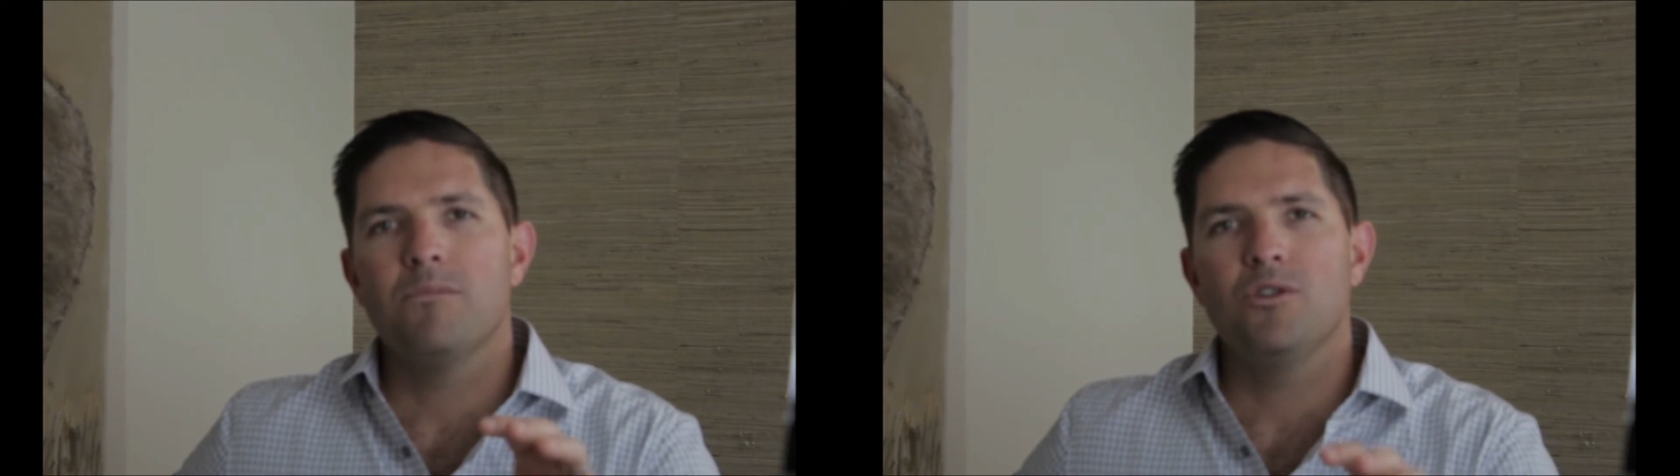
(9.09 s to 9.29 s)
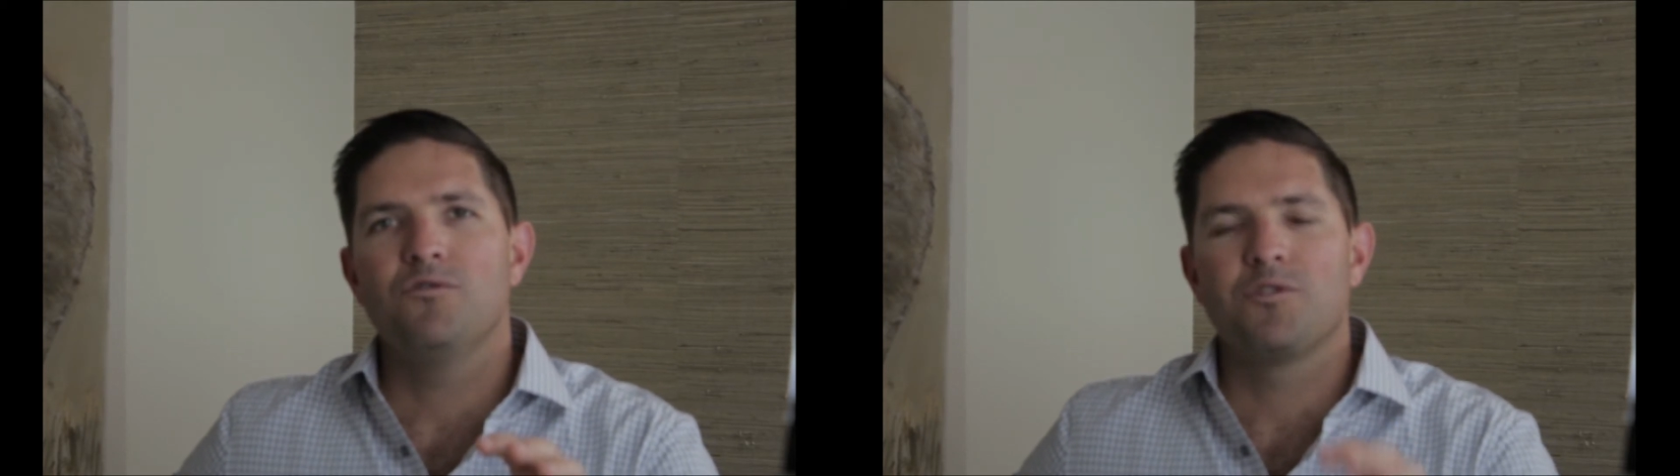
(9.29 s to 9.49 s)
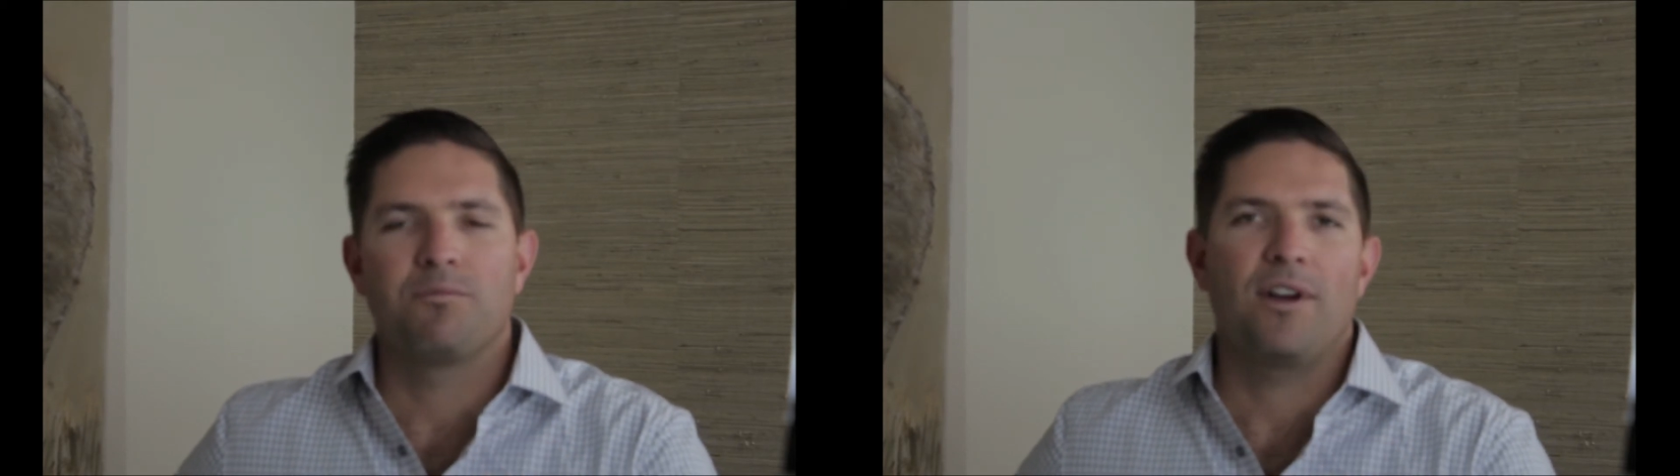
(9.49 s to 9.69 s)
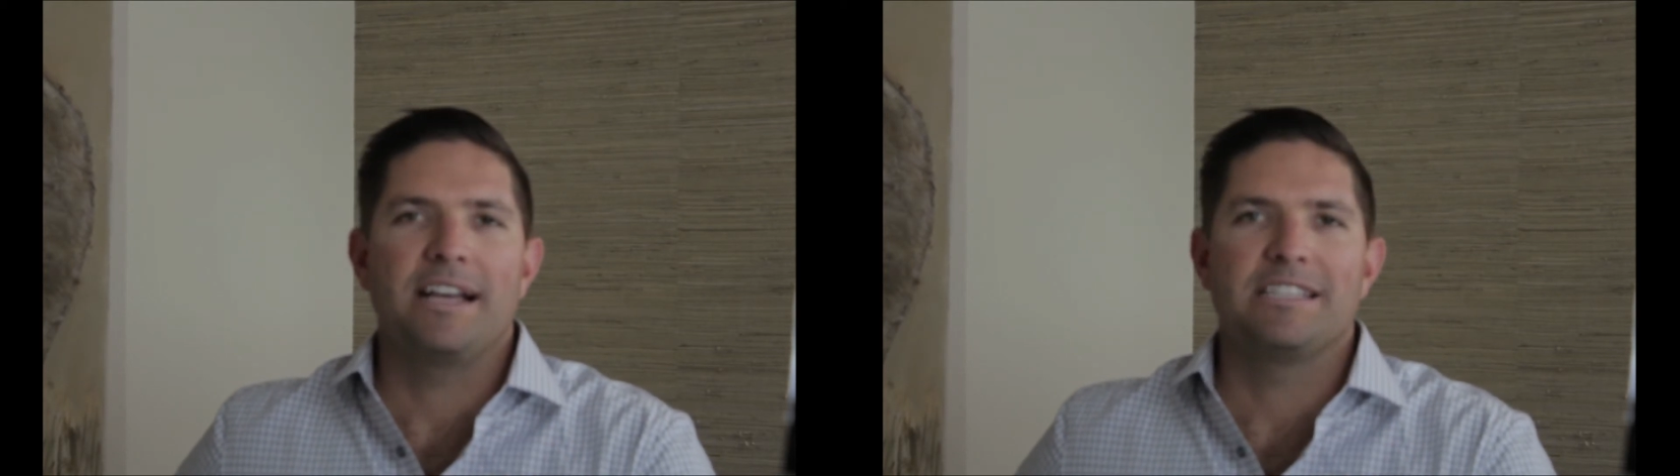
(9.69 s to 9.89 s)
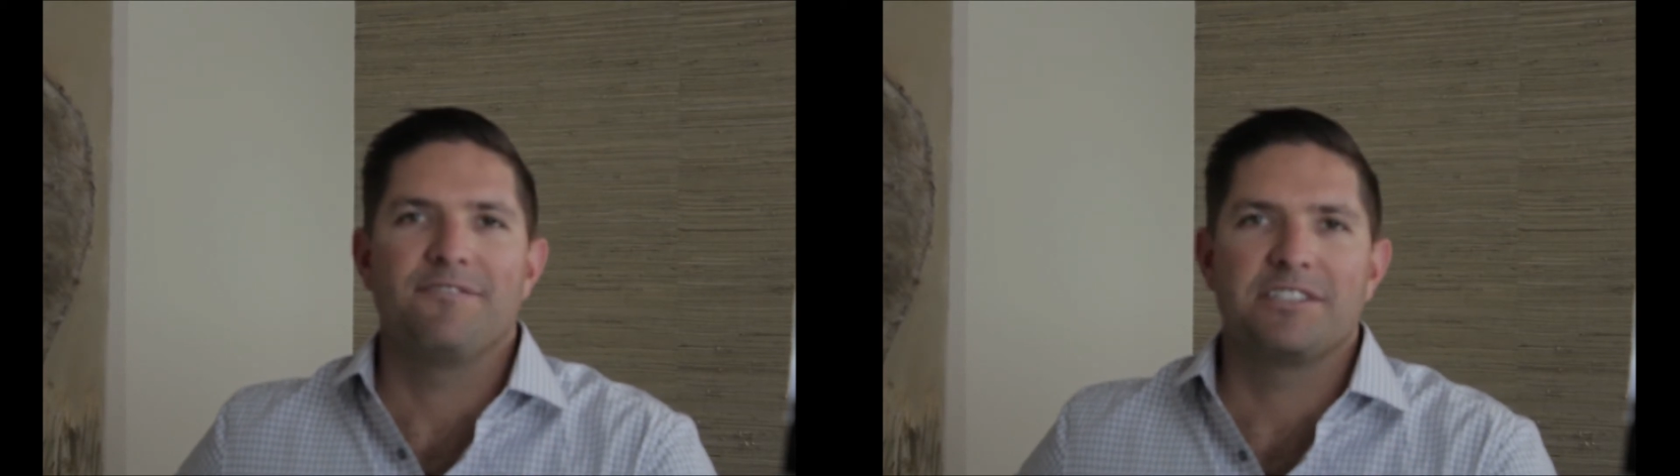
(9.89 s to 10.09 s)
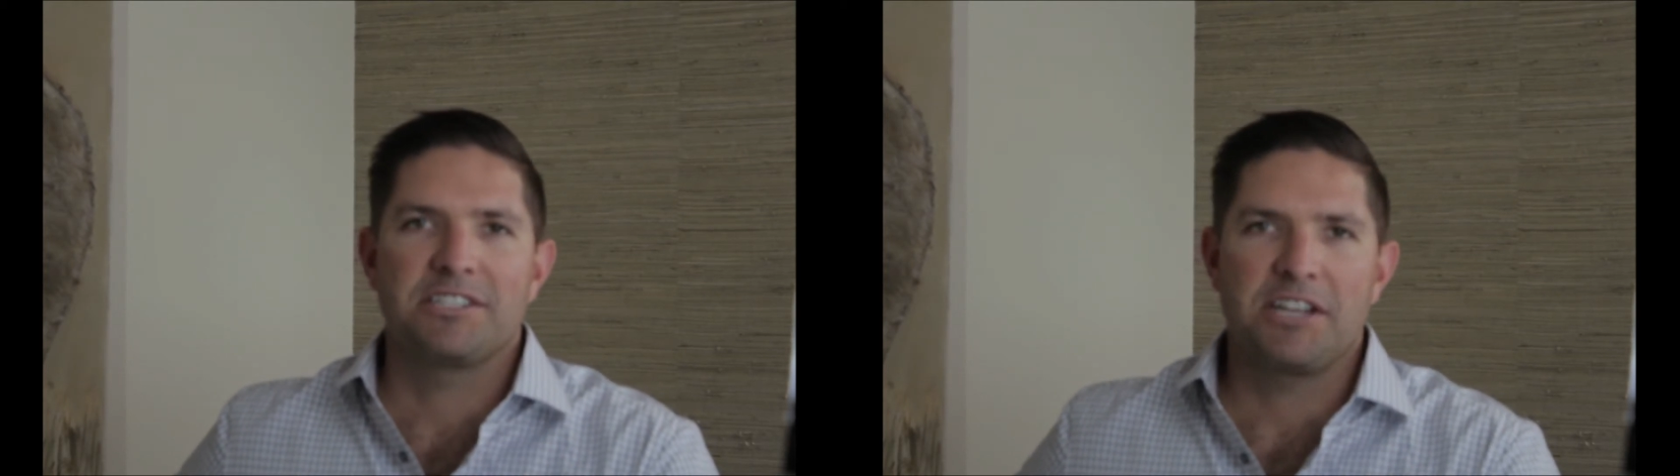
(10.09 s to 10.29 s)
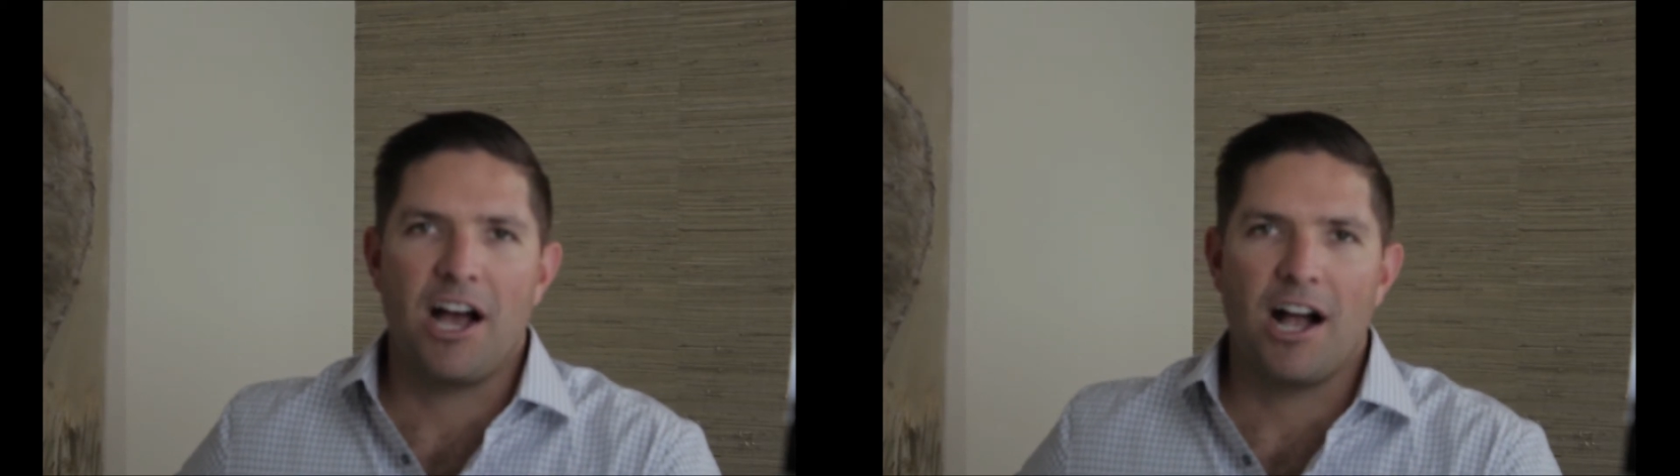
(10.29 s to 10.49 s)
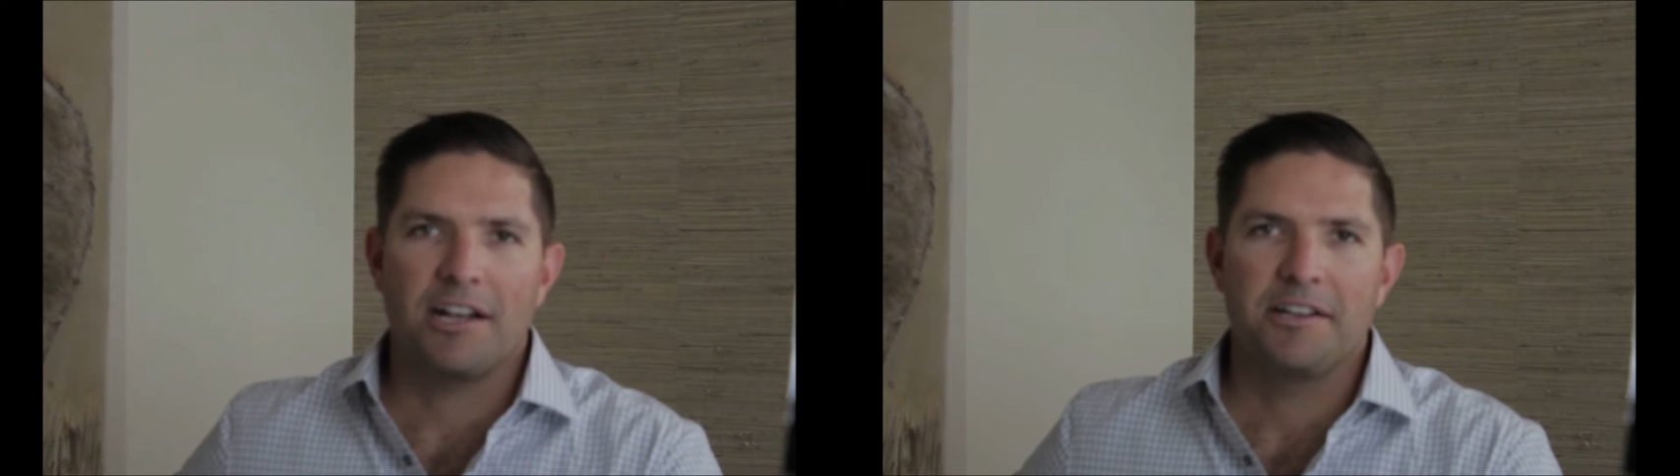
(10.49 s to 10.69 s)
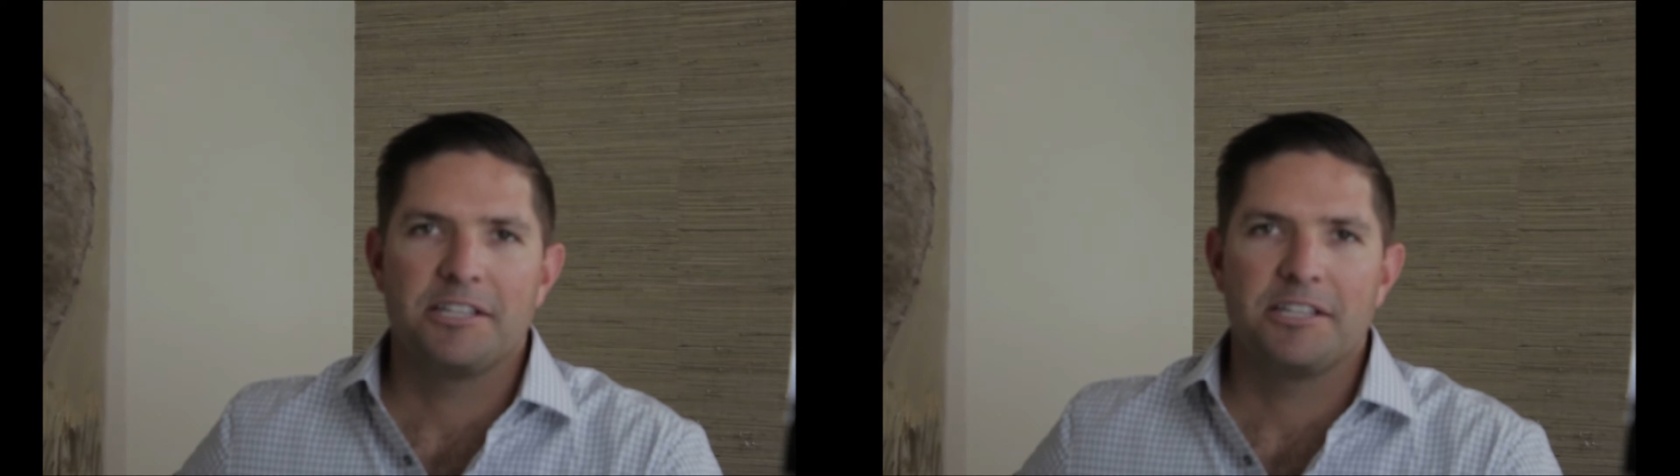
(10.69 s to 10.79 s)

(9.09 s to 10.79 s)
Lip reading: moves the price of a stock.